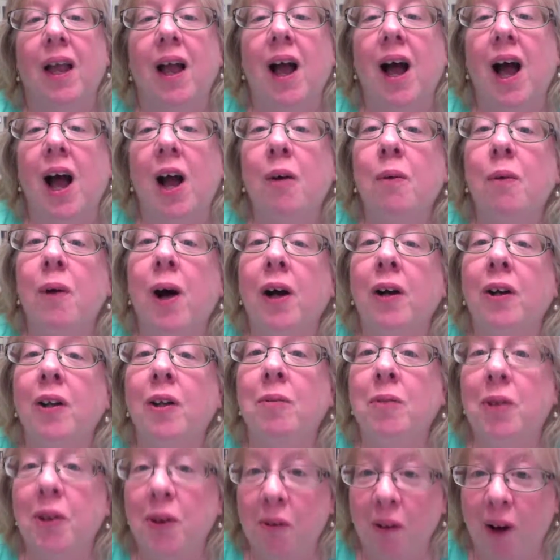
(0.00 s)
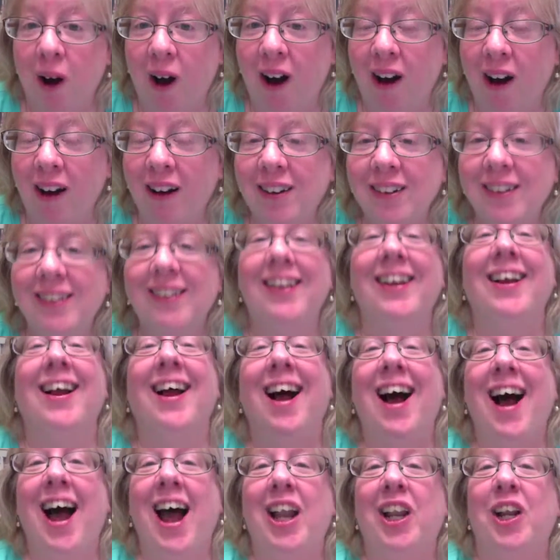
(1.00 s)
I welcome you all.
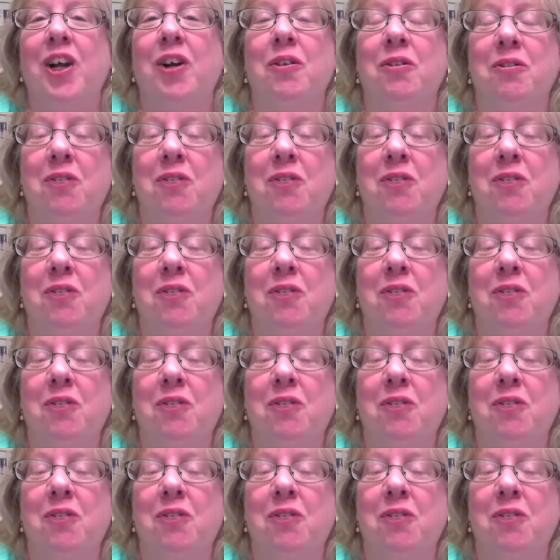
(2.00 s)
I look